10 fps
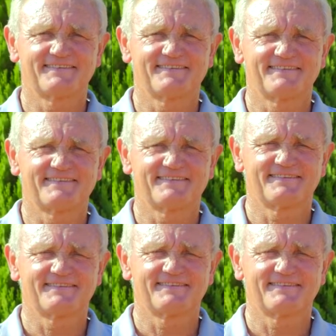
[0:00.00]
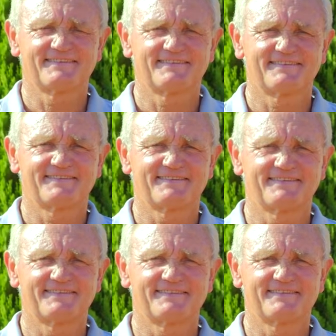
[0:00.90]

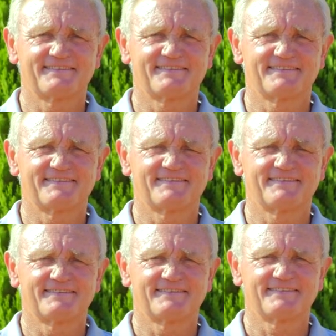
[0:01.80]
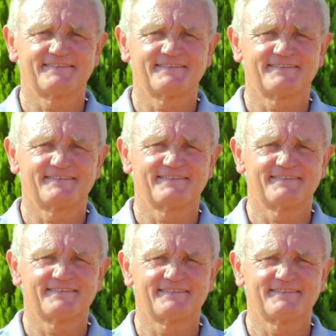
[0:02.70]

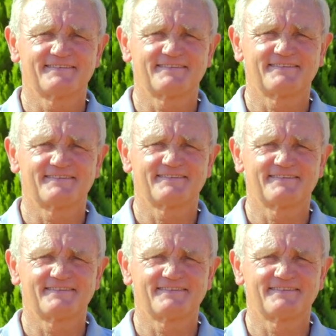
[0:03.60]
This person isn't speaking.